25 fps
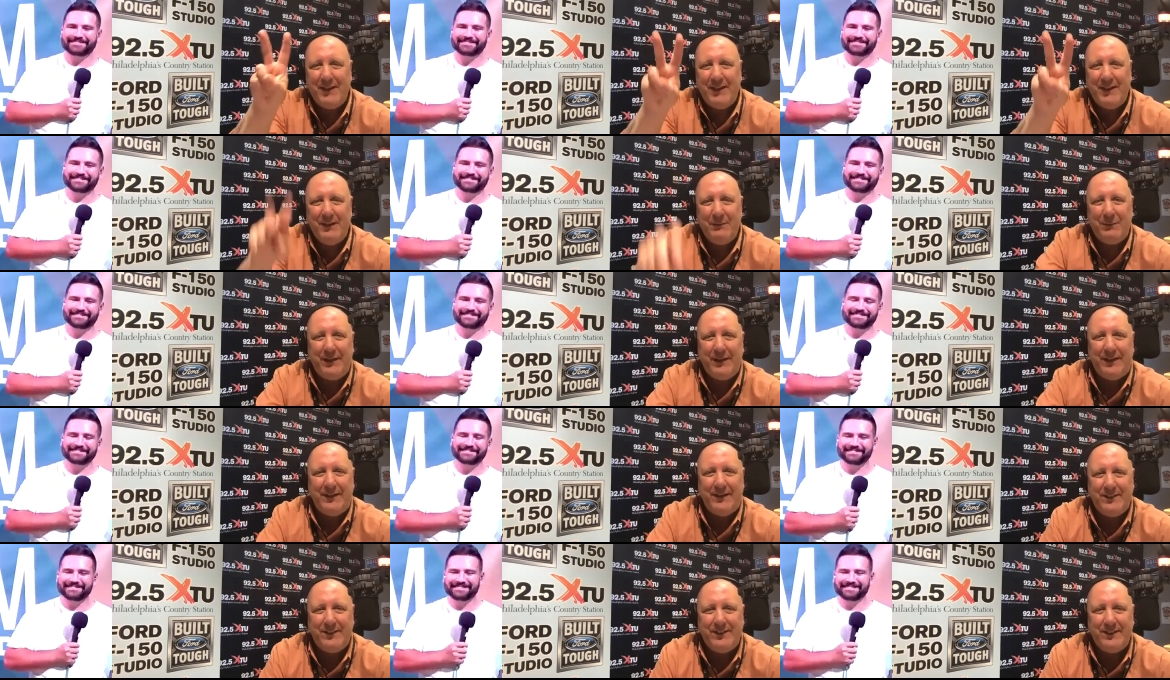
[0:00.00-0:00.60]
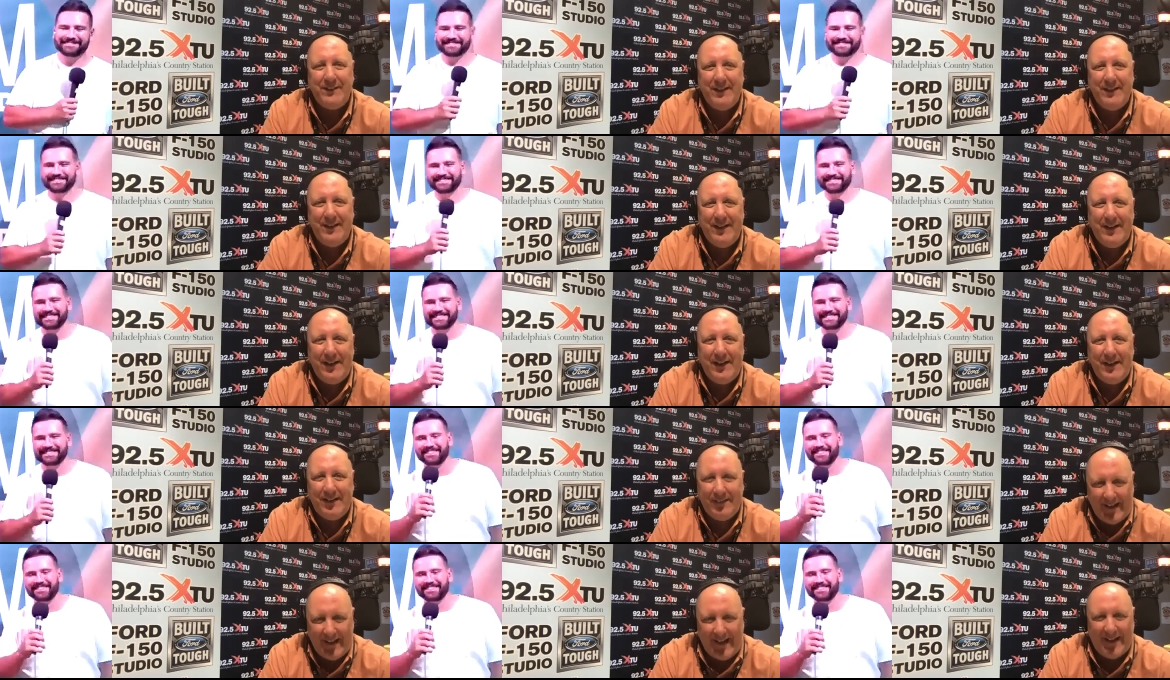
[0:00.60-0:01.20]
Speaker 1: peace. See you, See you brother.
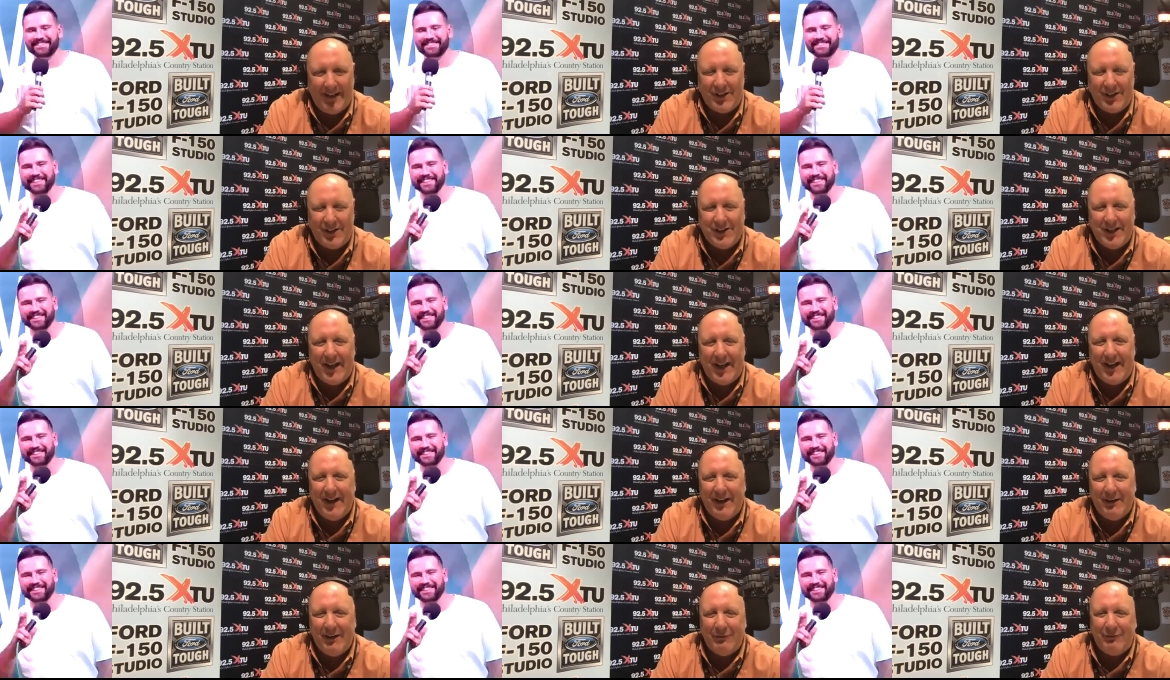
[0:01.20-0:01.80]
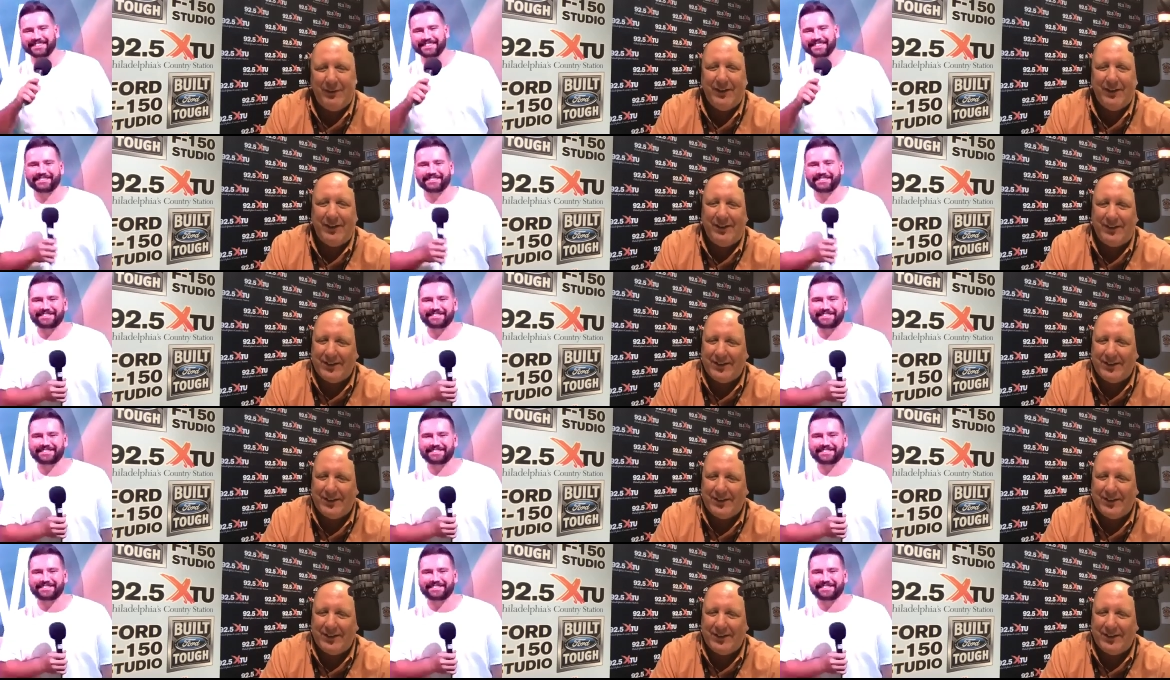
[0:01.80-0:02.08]
Dan and Shay on Philly's